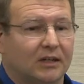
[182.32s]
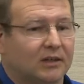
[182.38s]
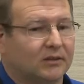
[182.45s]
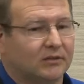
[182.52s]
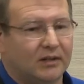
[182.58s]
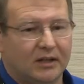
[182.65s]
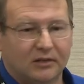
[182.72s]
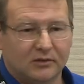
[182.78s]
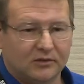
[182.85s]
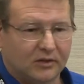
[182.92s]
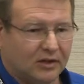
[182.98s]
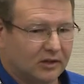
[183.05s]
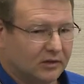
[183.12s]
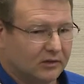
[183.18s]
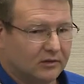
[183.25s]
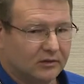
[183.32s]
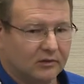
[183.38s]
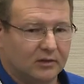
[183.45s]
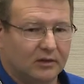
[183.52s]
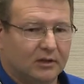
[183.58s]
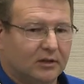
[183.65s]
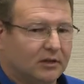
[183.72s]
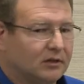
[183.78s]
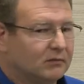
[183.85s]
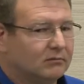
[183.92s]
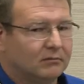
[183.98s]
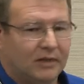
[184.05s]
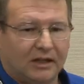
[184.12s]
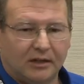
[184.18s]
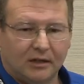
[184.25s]
Standard cells,
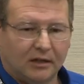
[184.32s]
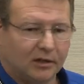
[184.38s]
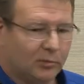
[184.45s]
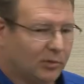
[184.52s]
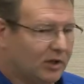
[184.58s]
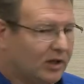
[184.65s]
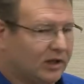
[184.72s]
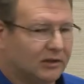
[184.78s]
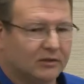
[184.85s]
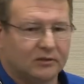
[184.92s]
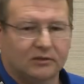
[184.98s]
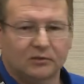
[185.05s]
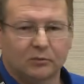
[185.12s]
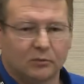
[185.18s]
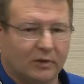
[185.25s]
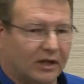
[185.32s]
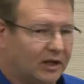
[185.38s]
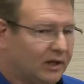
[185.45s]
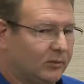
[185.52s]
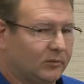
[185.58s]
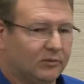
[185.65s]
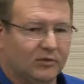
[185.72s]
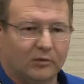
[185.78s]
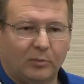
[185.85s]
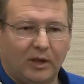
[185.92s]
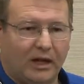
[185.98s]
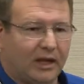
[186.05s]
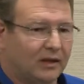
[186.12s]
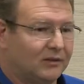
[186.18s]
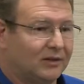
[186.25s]
analog blocks, RAMs,
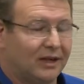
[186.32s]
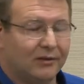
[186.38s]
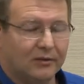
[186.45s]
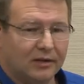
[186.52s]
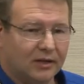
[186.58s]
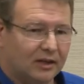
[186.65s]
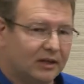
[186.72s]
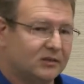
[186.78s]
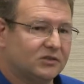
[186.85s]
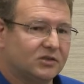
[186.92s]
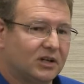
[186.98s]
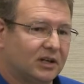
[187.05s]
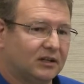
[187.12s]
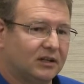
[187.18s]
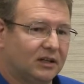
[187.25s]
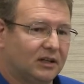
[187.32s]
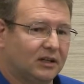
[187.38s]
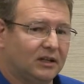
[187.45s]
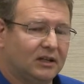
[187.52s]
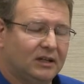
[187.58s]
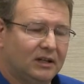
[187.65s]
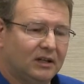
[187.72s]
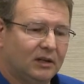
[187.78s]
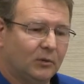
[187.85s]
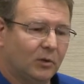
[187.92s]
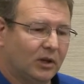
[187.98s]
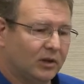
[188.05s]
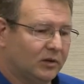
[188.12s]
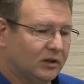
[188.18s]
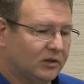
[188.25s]
pads, everything gets checked in,
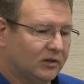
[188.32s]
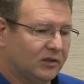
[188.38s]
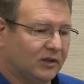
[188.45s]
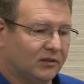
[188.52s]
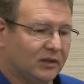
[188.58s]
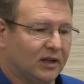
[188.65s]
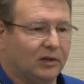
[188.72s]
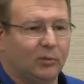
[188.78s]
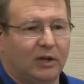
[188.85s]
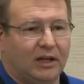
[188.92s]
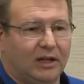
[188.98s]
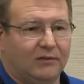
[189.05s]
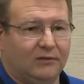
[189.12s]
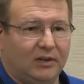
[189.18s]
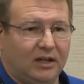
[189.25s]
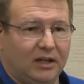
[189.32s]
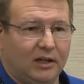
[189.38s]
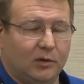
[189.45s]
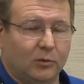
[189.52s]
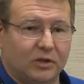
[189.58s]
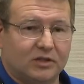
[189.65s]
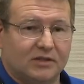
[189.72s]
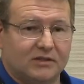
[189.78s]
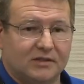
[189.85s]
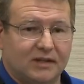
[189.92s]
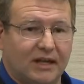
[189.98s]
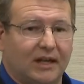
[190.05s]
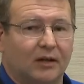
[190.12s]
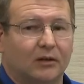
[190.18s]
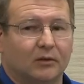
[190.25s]
whether it's designed by NVIDIA, which is
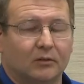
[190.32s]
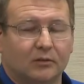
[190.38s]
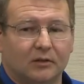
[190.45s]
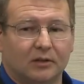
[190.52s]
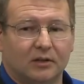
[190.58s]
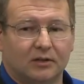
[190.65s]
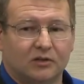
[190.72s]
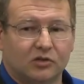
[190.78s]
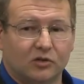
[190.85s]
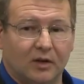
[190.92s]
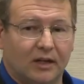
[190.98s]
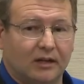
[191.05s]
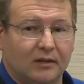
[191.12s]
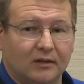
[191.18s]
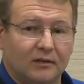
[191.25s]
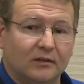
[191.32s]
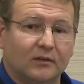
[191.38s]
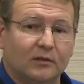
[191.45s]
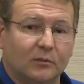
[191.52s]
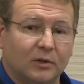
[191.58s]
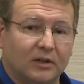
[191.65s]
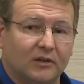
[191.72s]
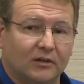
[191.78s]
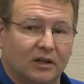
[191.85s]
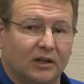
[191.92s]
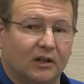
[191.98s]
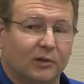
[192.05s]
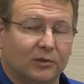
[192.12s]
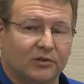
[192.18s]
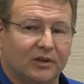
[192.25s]
now the trend is we
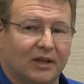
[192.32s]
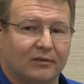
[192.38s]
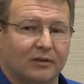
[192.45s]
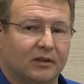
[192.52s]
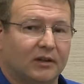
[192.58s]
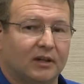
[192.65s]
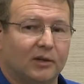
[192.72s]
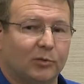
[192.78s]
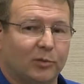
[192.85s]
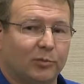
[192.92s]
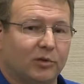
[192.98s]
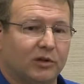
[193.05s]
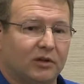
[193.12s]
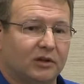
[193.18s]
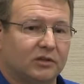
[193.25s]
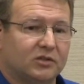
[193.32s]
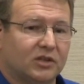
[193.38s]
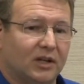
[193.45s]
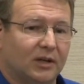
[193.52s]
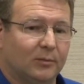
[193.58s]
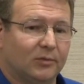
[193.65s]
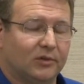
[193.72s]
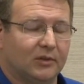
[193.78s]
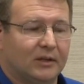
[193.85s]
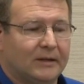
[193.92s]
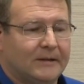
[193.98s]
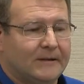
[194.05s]
design almost everything that we put in our chips,